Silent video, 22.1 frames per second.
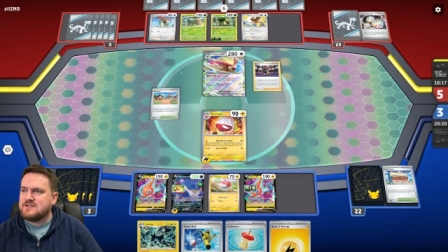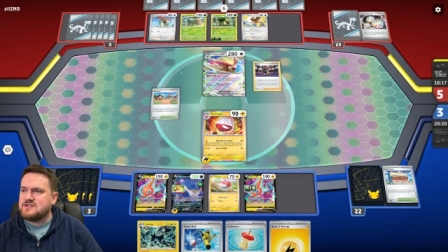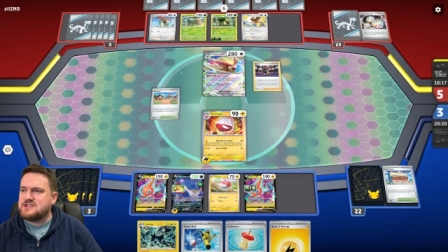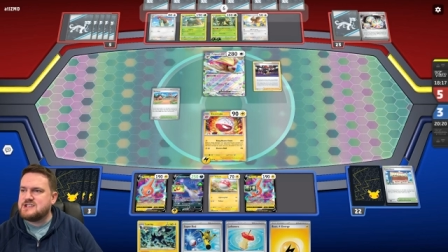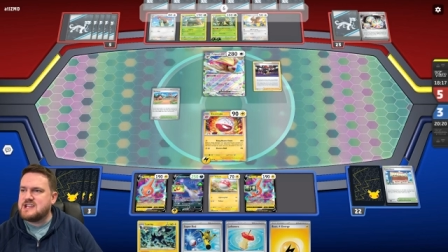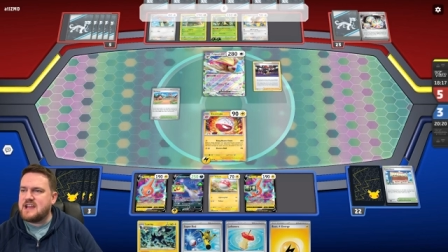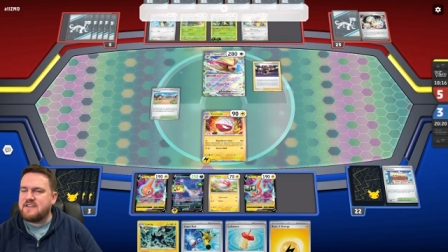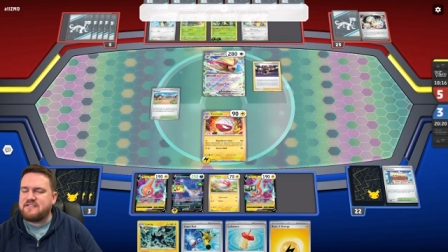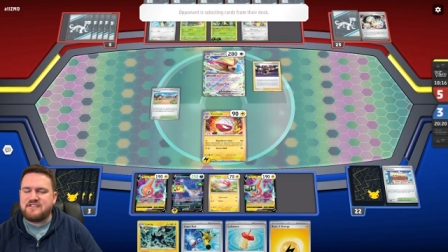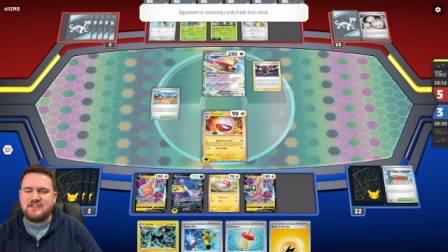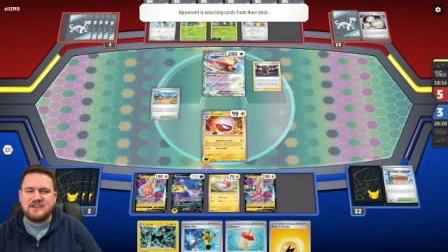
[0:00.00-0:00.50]

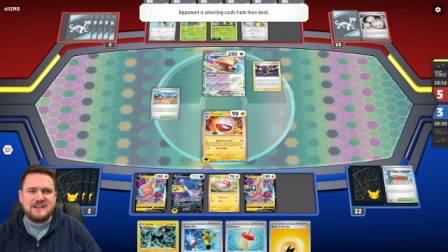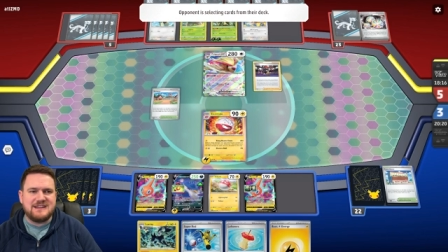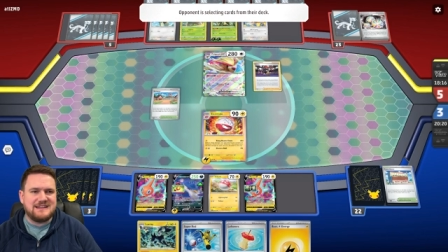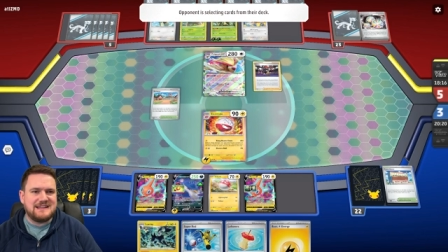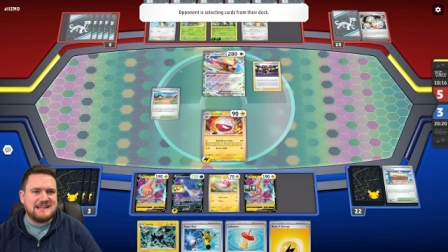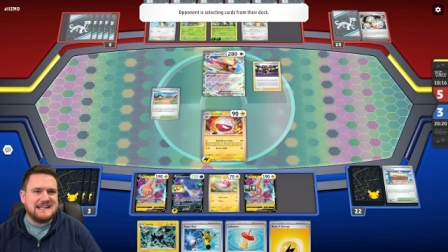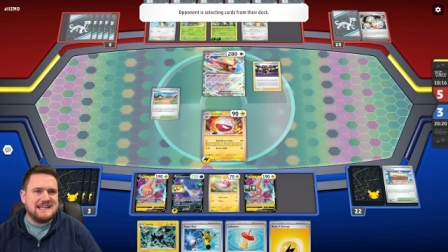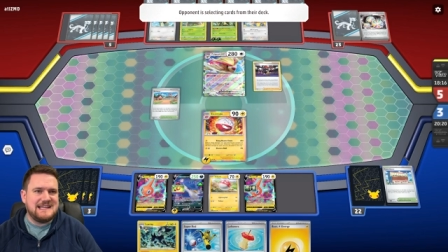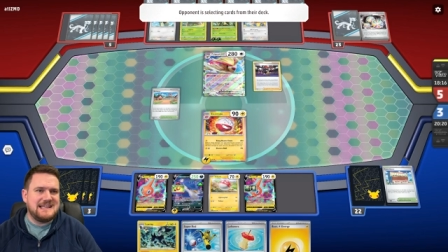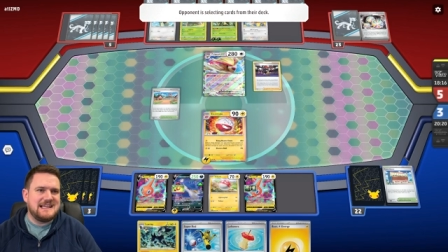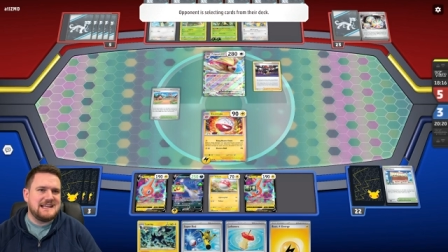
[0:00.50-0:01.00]

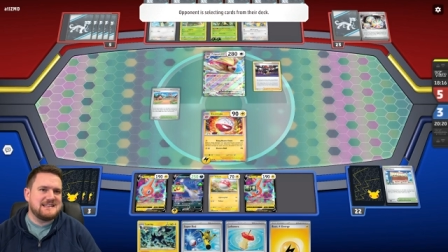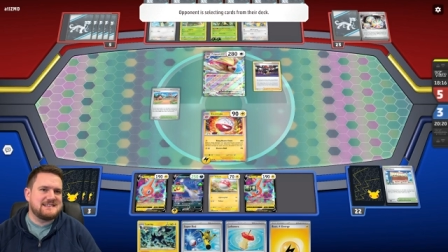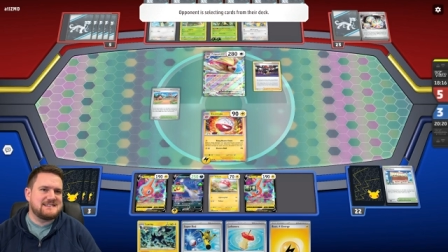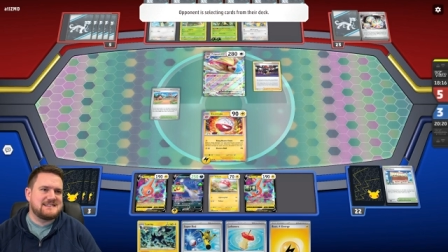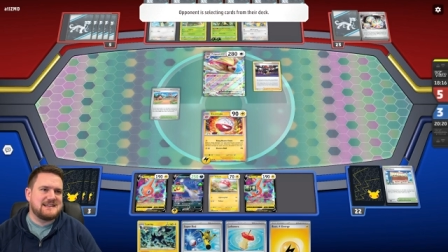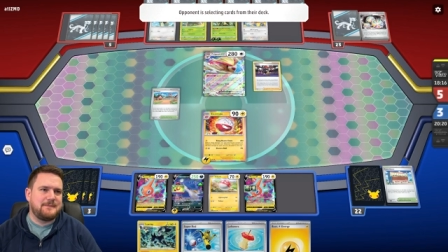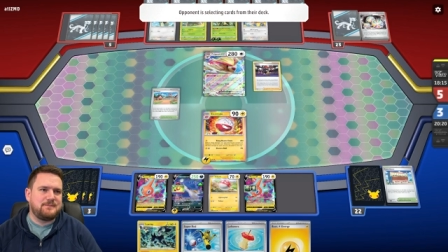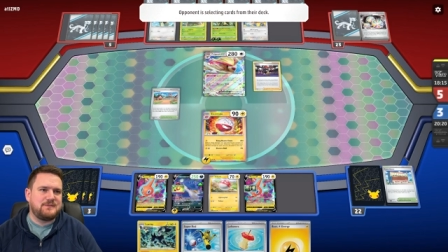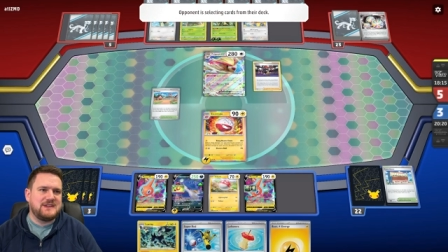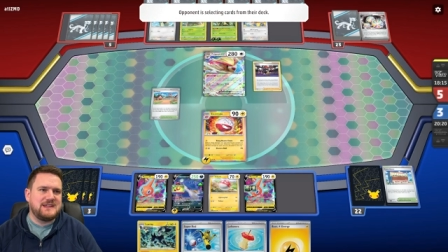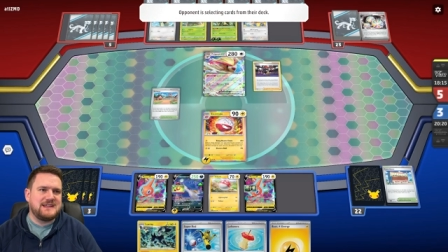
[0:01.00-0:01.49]
definitely
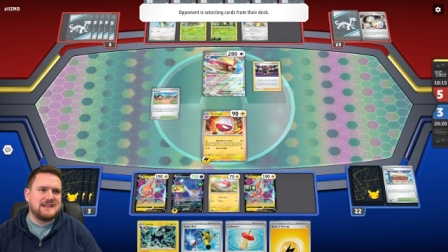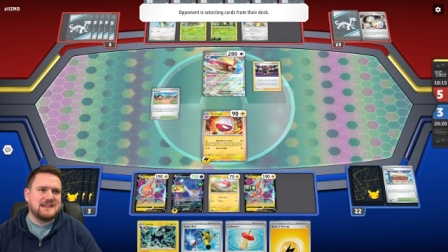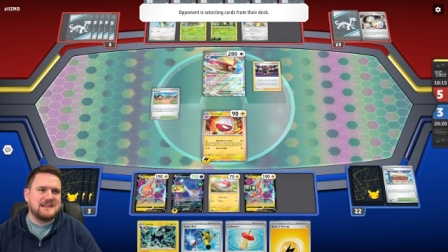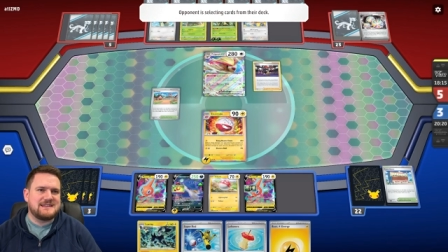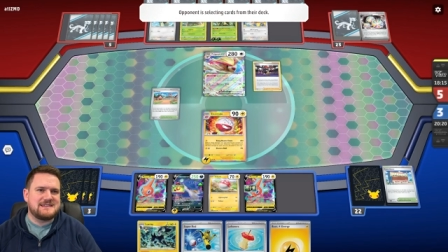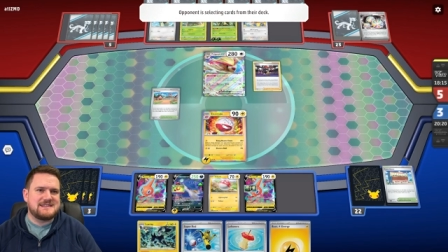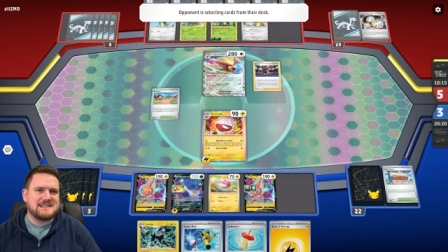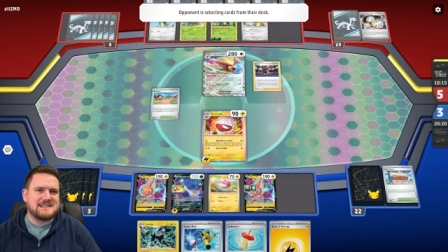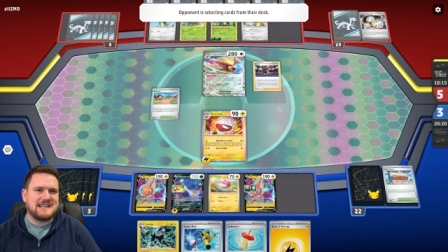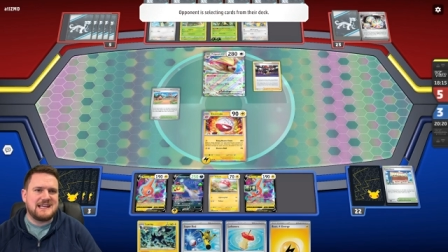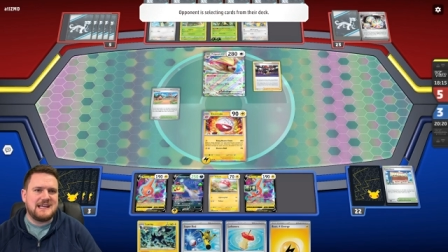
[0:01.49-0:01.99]

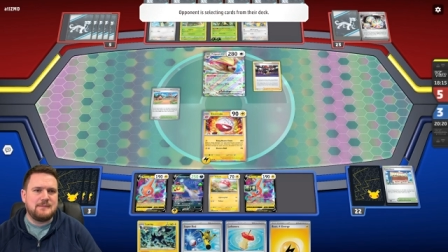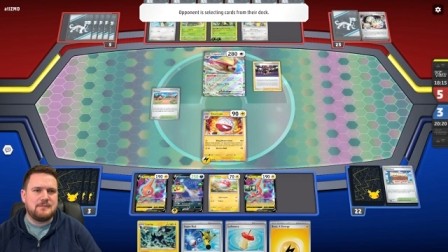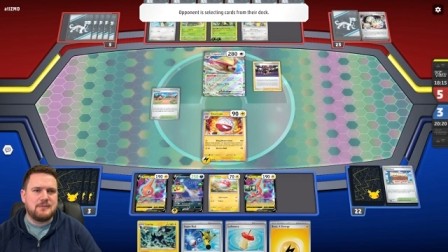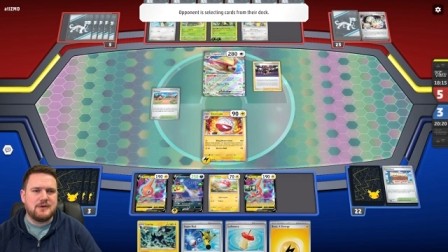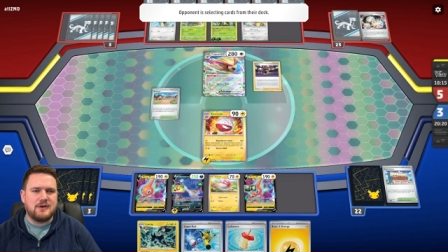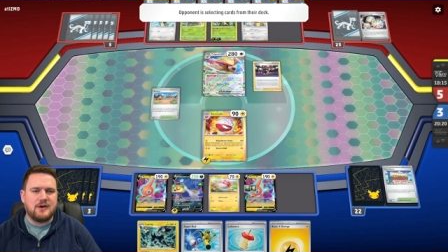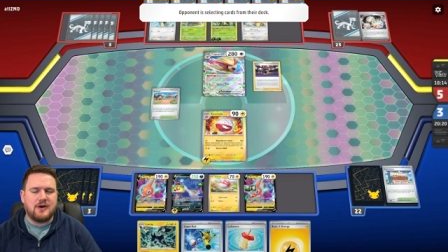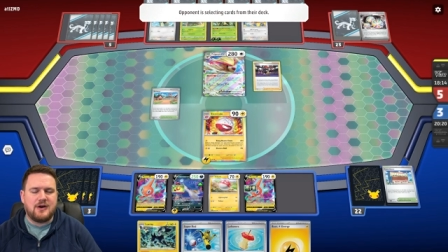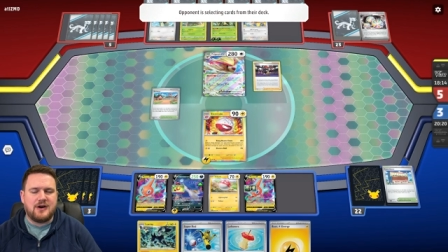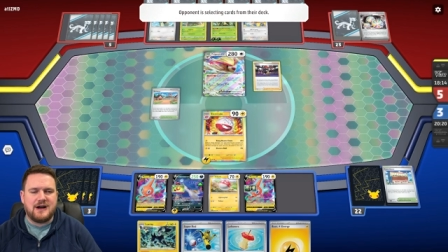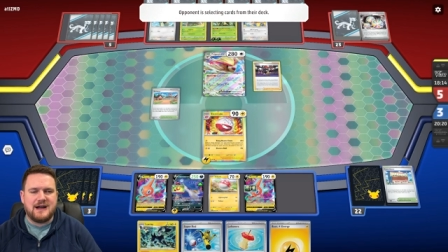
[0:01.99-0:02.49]
something to keep
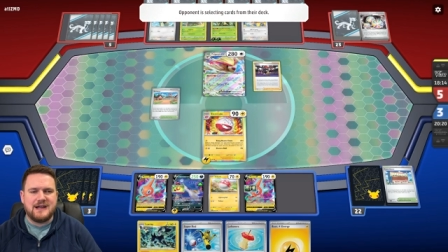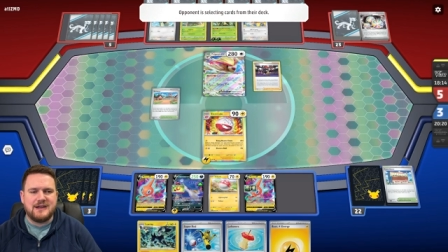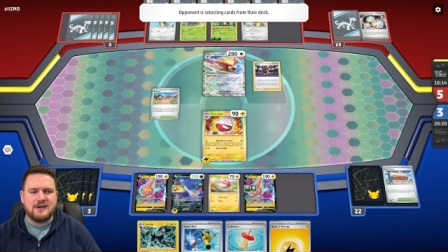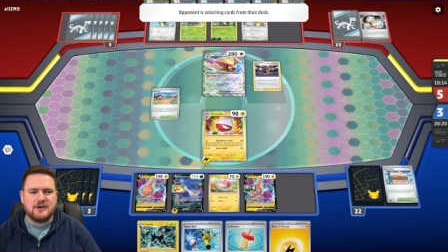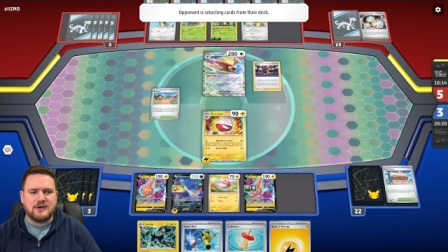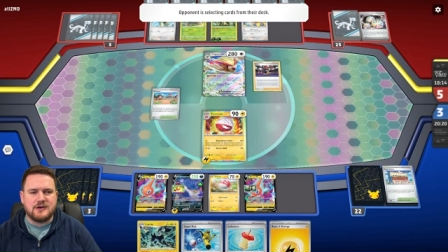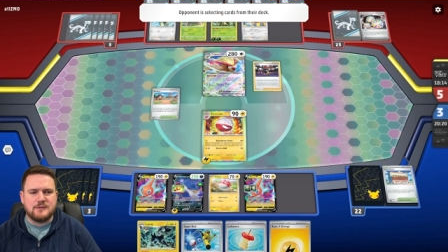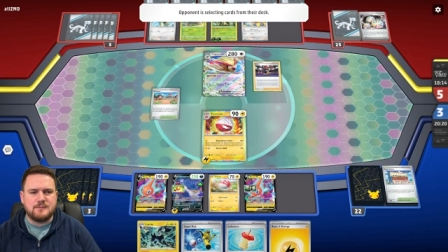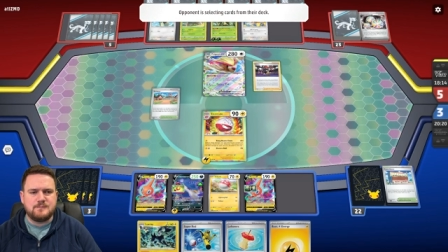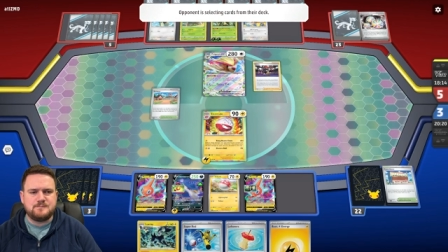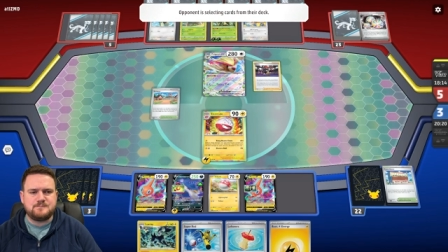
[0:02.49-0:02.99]
an eye
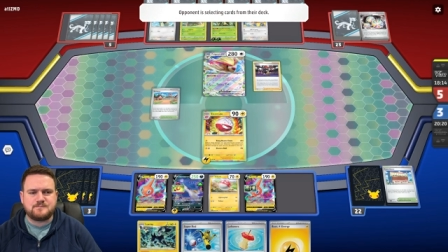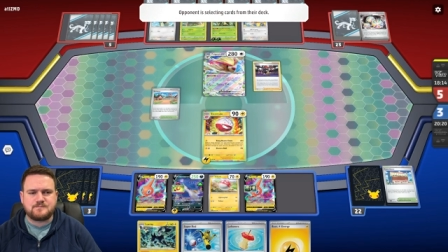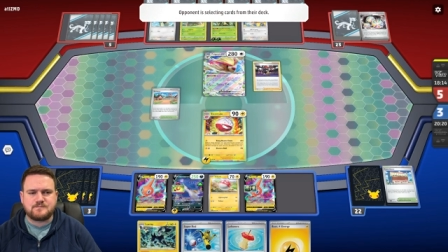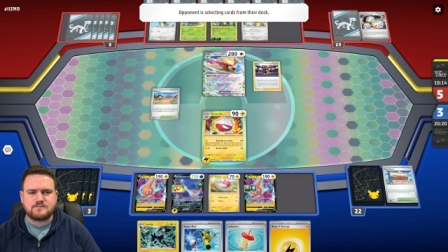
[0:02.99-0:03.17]
on.